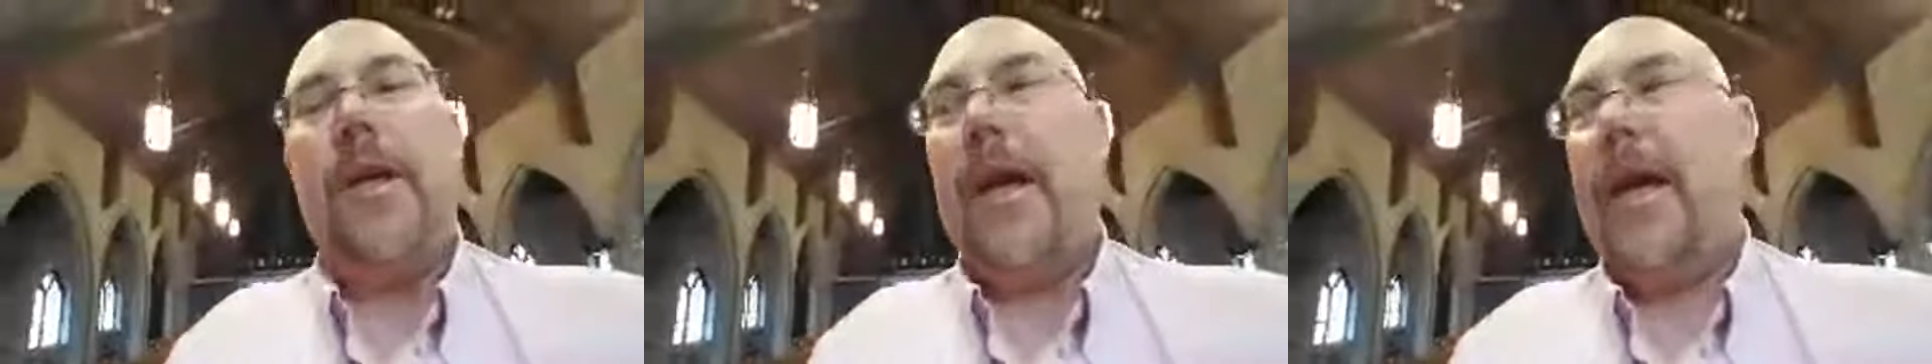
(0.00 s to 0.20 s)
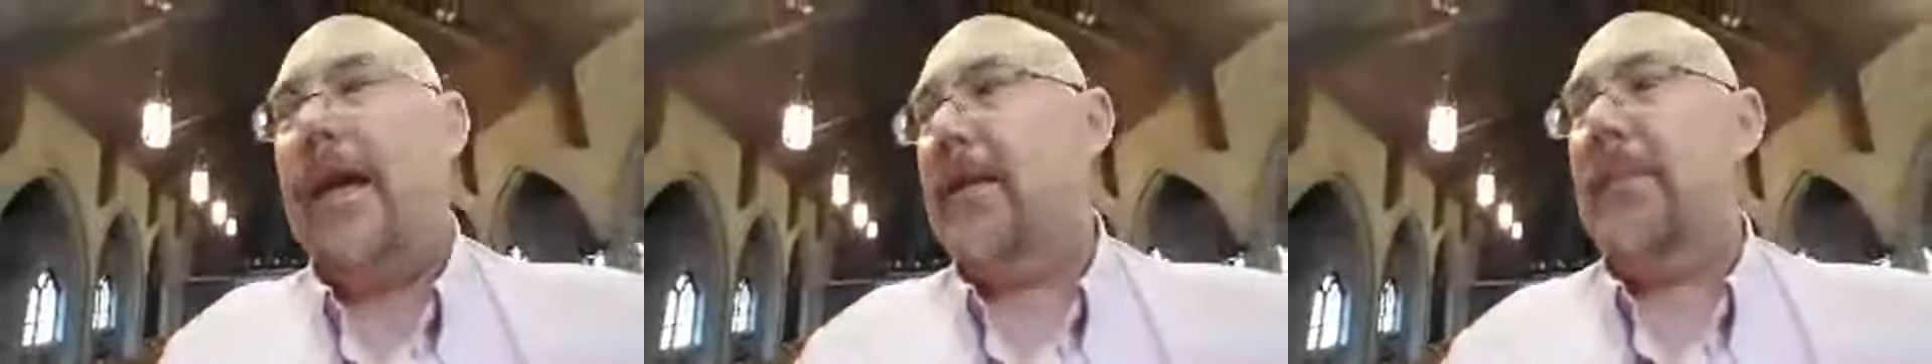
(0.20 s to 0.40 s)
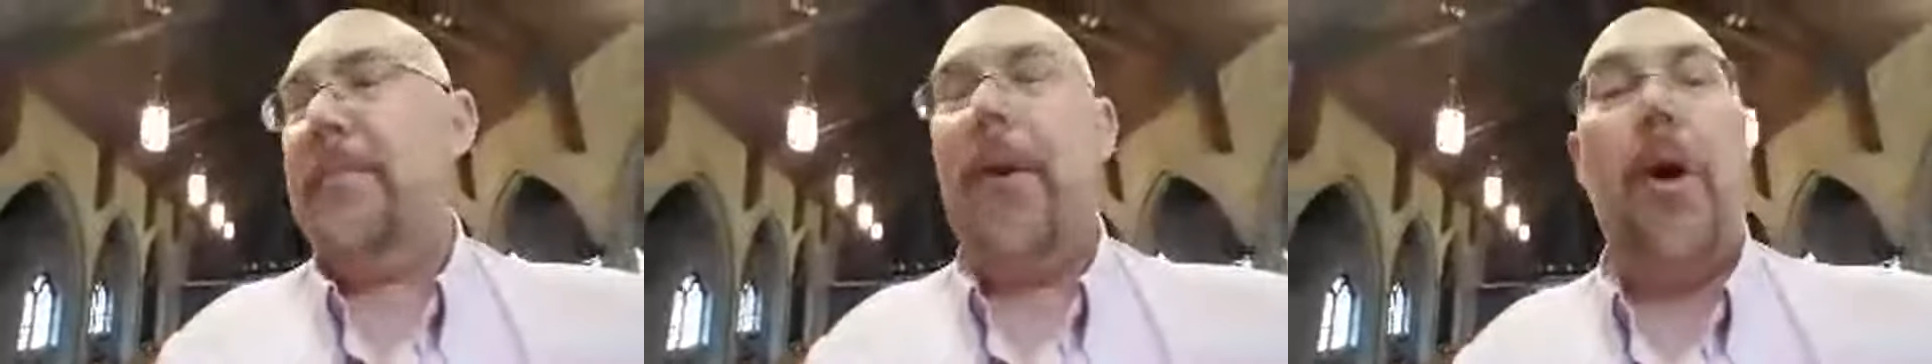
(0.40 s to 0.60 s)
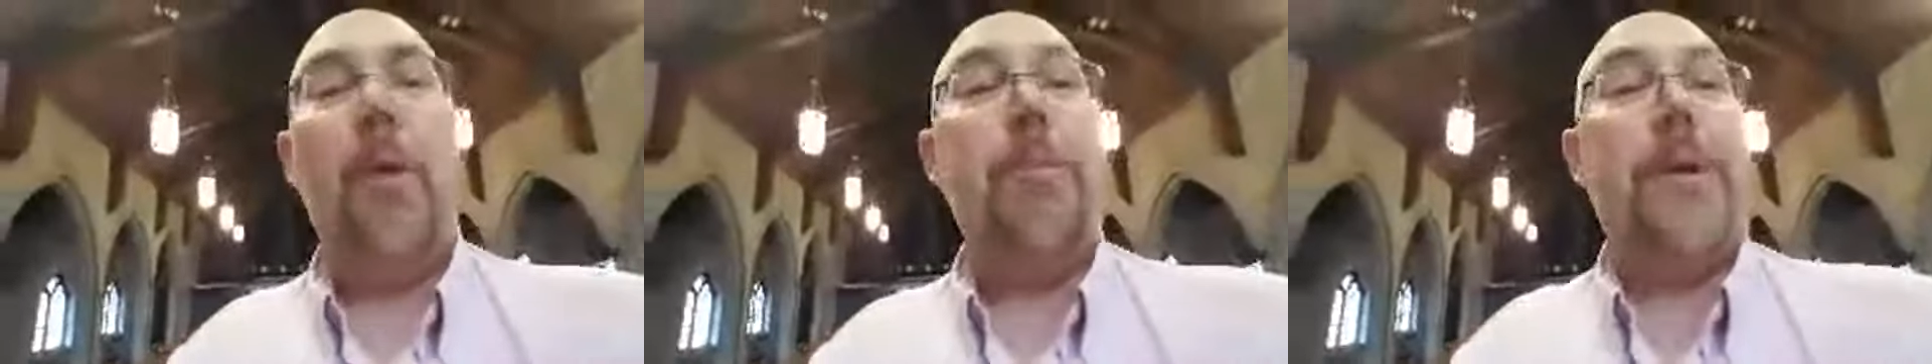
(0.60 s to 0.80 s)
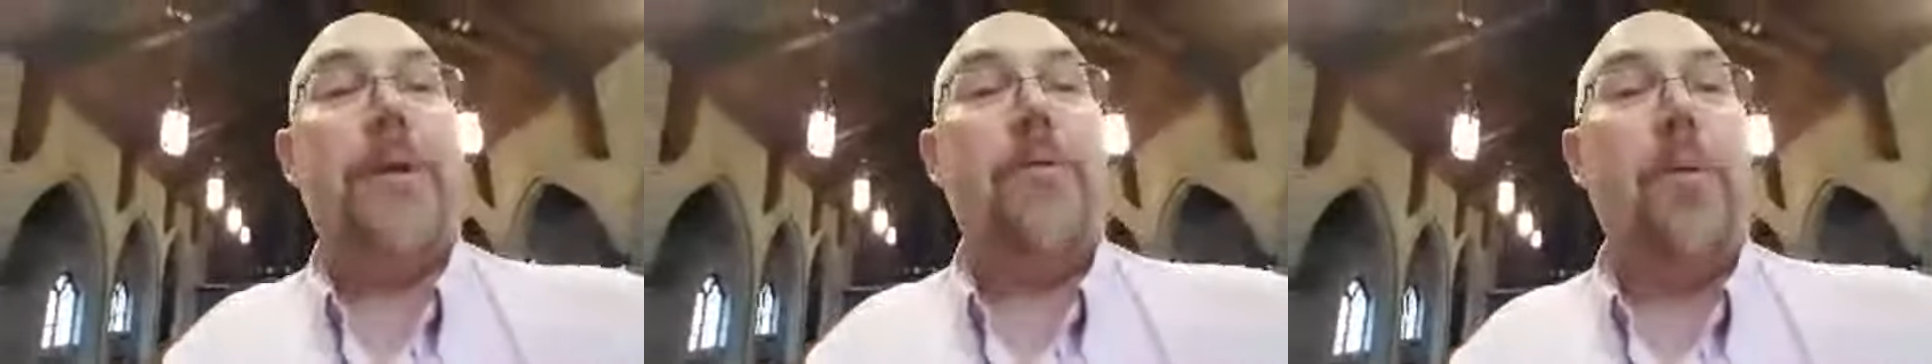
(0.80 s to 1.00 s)
at the
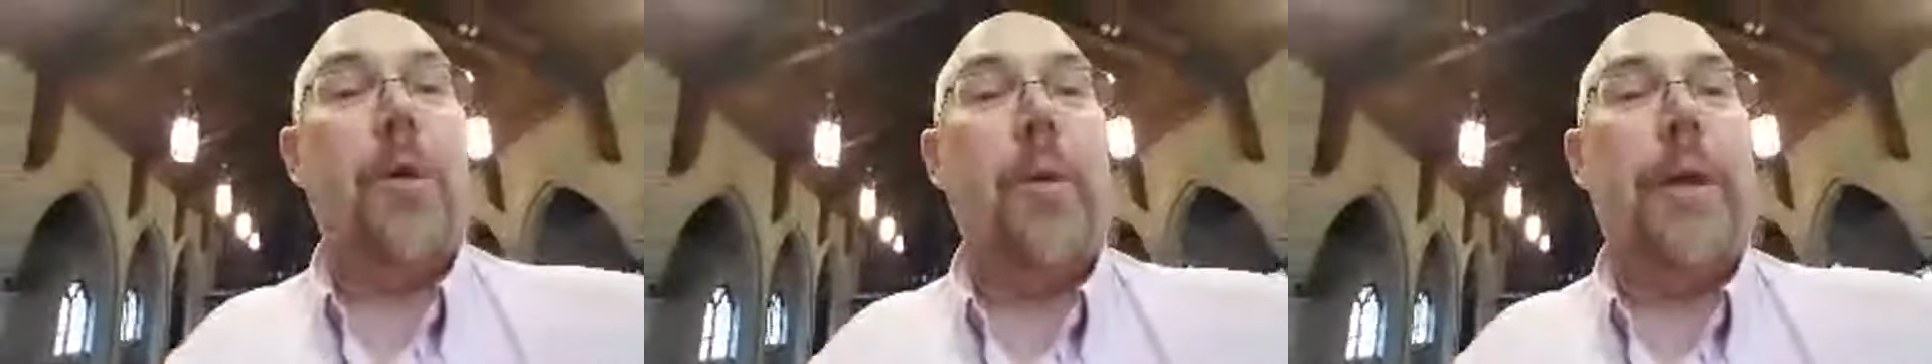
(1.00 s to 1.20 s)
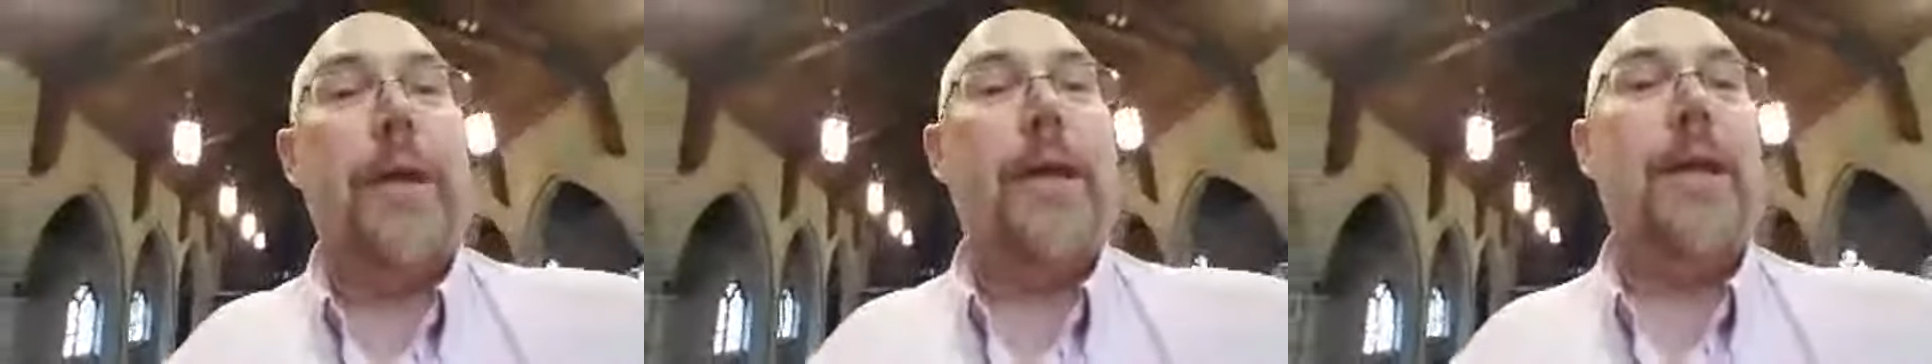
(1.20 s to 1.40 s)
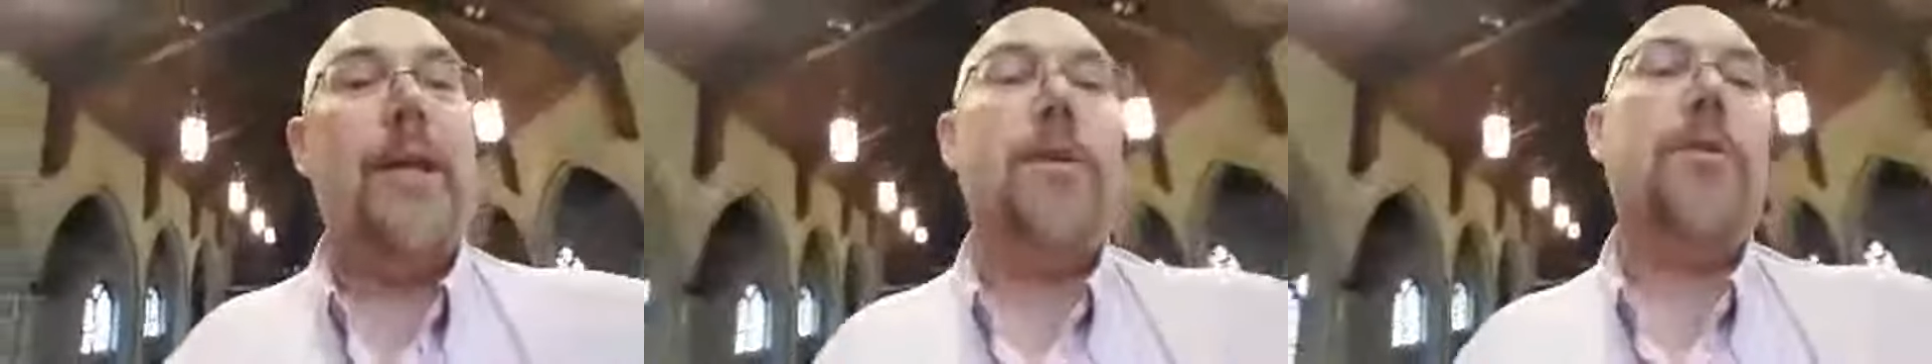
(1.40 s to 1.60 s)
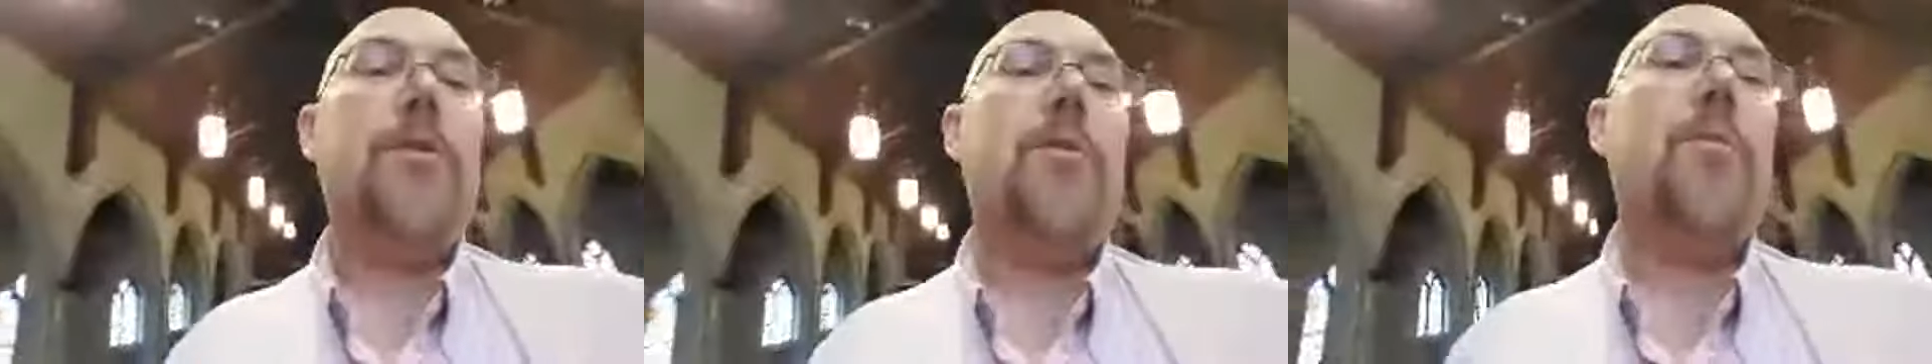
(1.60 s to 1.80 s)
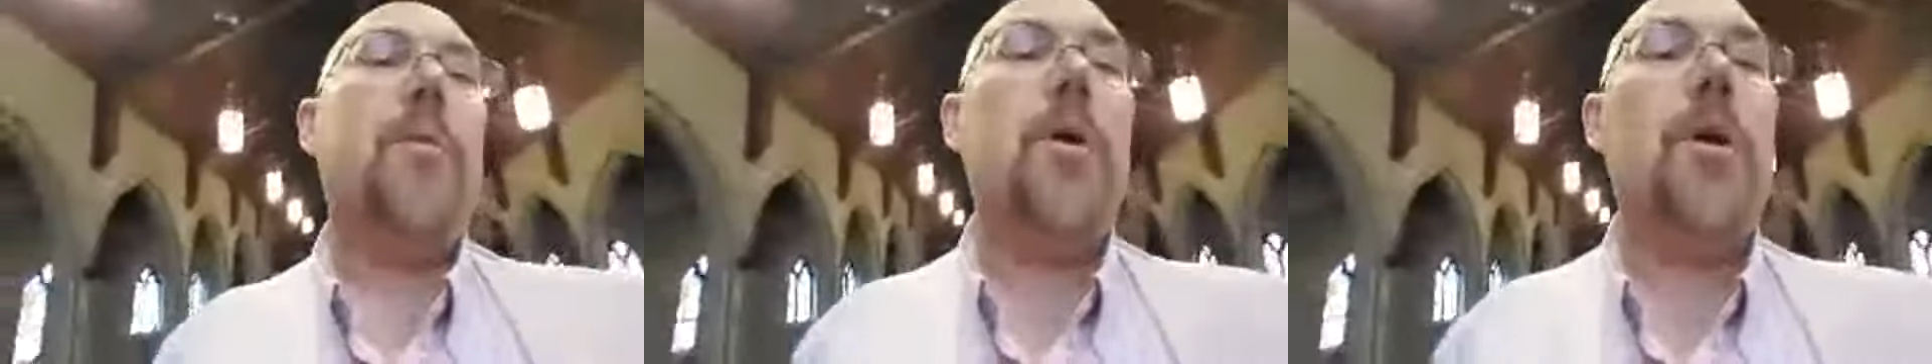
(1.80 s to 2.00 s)
pulpit where we hear the
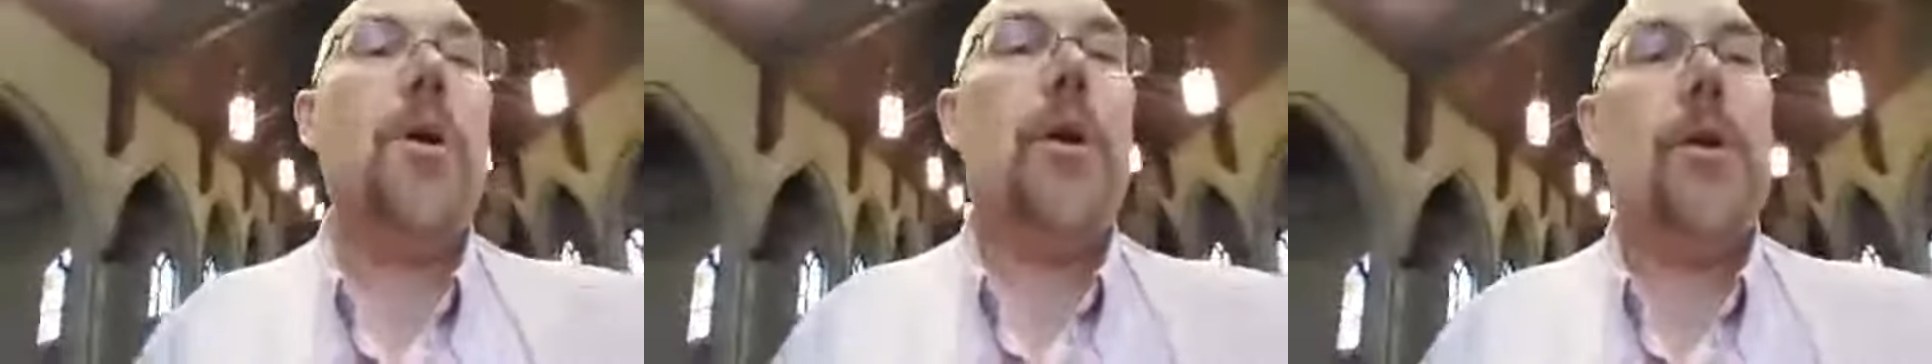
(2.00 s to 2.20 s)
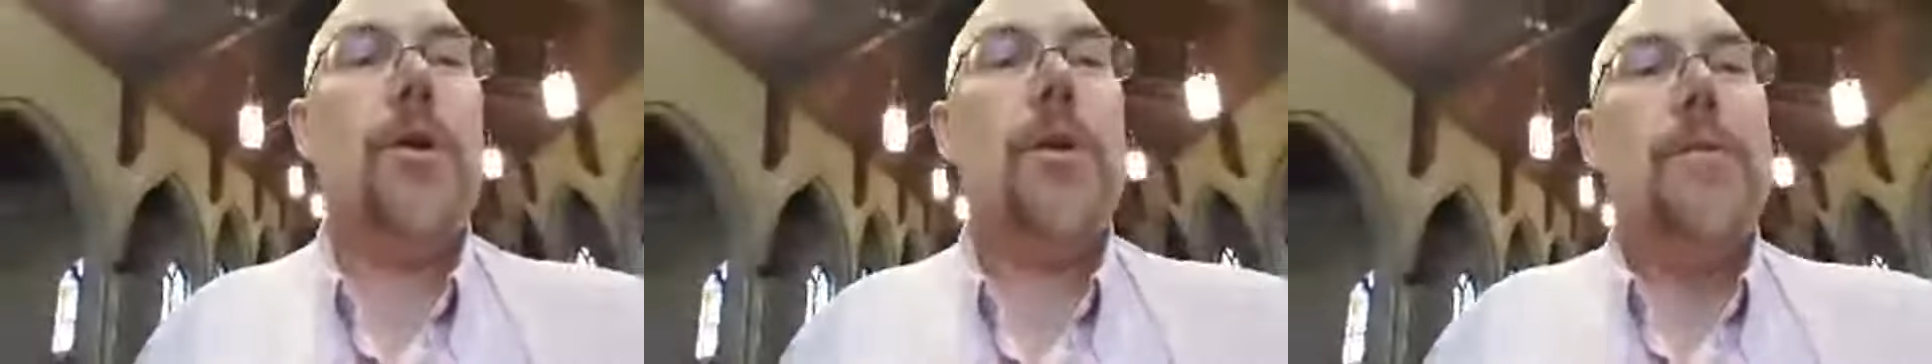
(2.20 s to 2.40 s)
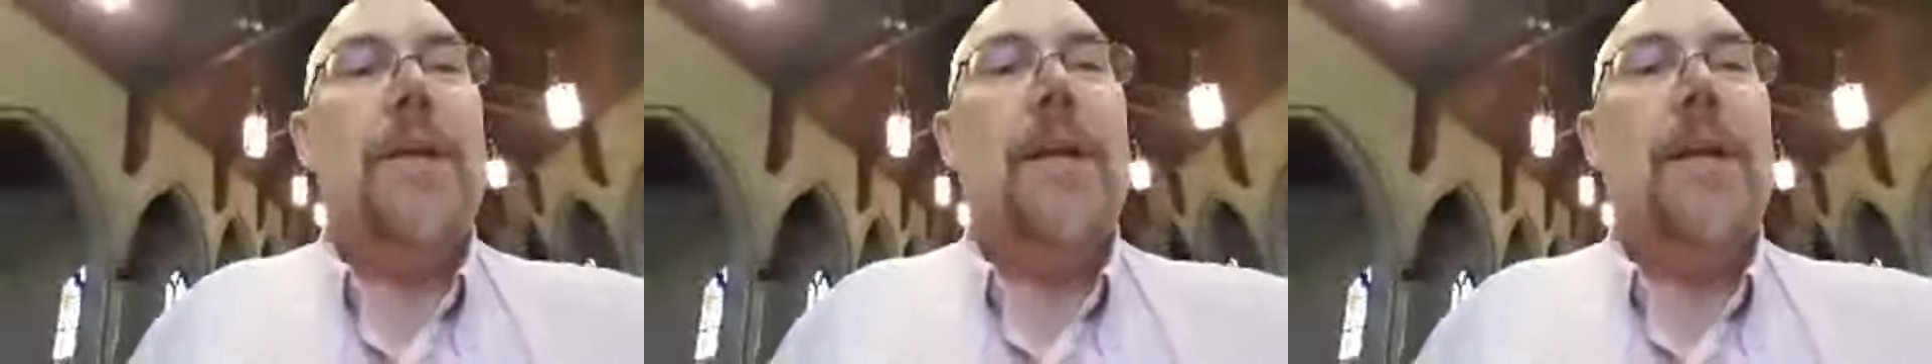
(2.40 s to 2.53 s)
word.